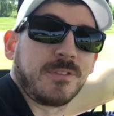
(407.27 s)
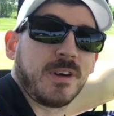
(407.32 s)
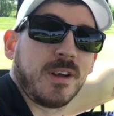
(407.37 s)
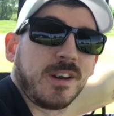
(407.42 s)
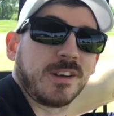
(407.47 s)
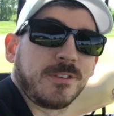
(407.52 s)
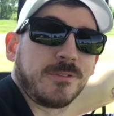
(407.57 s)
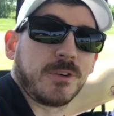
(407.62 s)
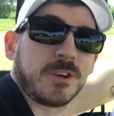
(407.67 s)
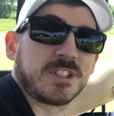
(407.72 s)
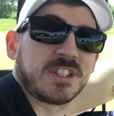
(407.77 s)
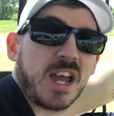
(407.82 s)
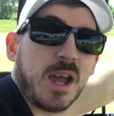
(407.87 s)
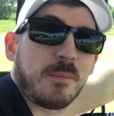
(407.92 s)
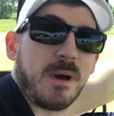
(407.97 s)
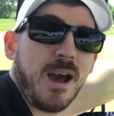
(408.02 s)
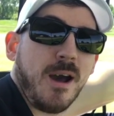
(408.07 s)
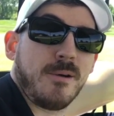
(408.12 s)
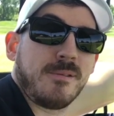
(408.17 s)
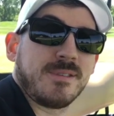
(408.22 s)
fun on your first
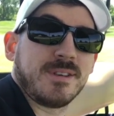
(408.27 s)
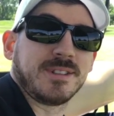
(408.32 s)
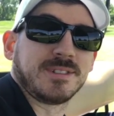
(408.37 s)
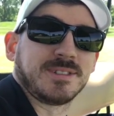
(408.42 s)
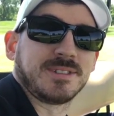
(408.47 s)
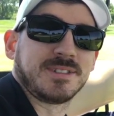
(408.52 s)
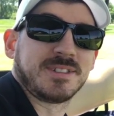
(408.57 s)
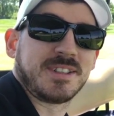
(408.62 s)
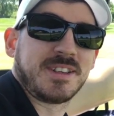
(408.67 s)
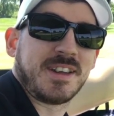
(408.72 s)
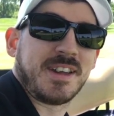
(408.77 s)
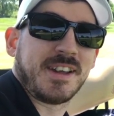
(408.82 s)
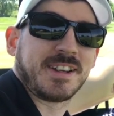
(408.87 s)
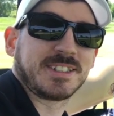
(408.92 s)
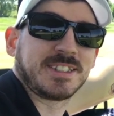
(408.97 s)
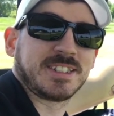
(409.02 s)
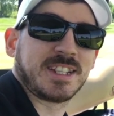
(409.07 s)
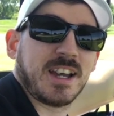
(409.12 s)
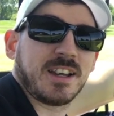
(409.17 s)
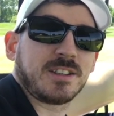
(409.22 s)
time out?
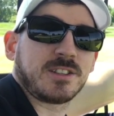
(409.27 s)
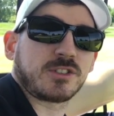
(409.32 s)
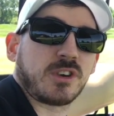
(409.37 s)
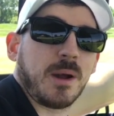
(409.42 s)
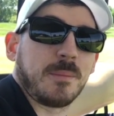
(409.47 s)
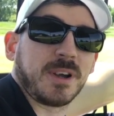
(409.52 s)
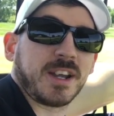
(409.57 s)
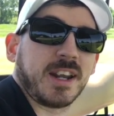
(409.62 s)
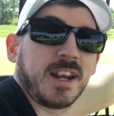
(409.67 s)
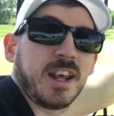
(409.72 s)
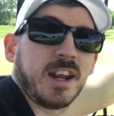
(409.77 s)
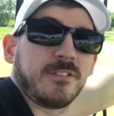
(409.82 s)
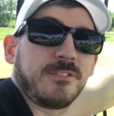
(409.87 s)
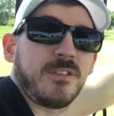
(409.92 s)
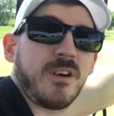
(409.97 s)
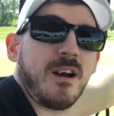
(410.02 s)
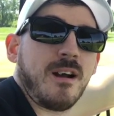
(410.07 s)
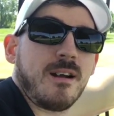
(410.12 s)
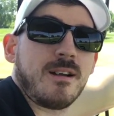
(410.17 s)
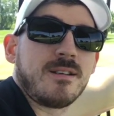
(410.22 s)
Yeah, Grandma gonna hit it
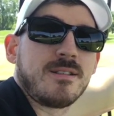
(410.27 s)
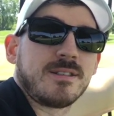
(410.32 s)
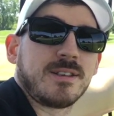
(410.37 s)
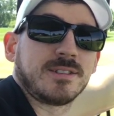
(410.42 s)
far?